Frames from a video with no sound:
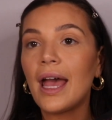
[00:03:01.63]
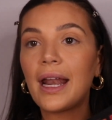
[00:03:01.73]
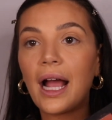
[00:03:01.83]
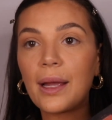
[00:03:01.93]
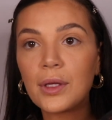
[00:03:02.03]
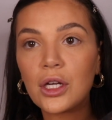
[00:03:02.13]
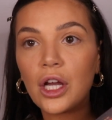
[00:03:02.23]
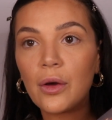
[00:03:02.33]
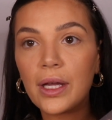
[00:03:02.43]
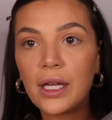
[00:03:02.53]
And I'm gonna
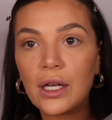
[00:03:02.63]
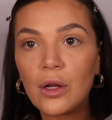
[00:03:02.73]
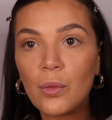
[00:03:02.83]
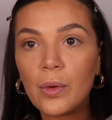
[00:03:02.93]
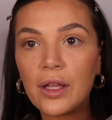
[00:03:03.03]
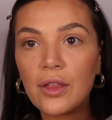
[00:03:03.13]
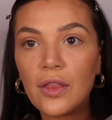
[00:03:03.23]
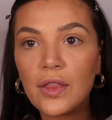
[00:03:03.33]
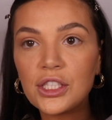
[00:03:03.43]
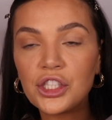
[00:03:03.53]
go in
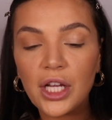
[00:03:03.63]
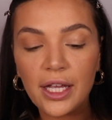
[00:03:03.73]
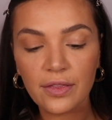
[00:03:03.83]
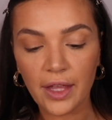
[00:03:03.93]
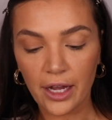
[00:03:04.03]
with this shade